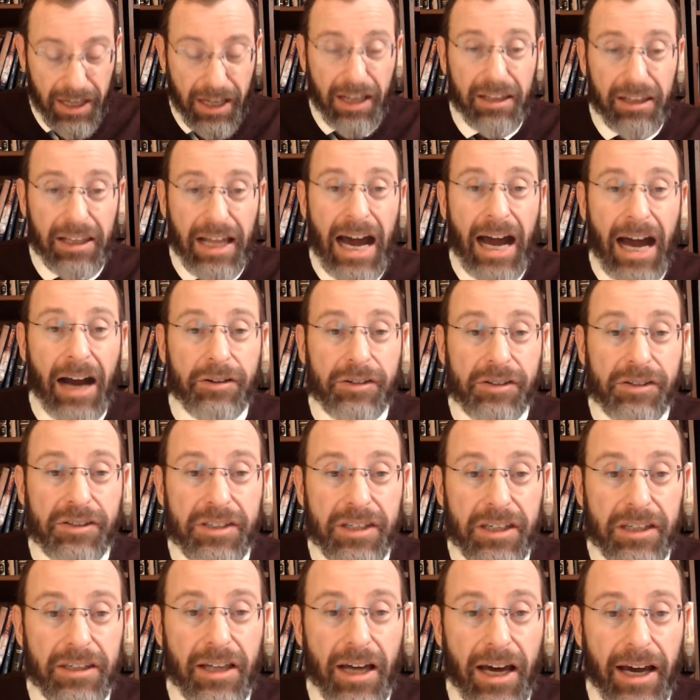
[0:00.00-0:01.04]
Lahar
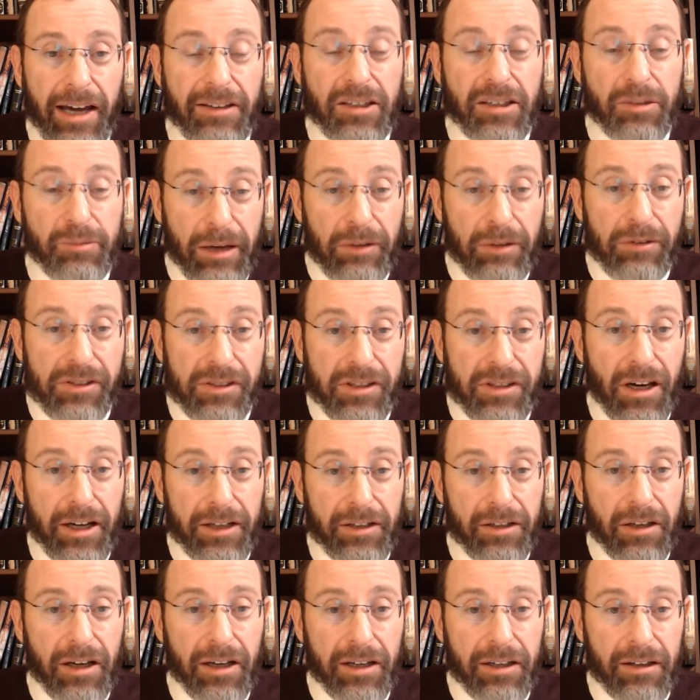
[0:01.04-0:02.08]
Sinai, to Mount
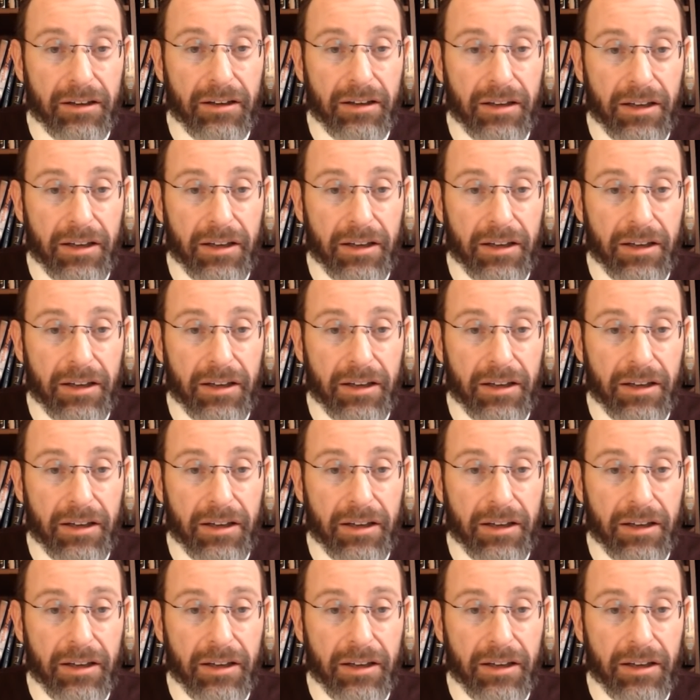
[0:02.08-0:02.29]
Sinai.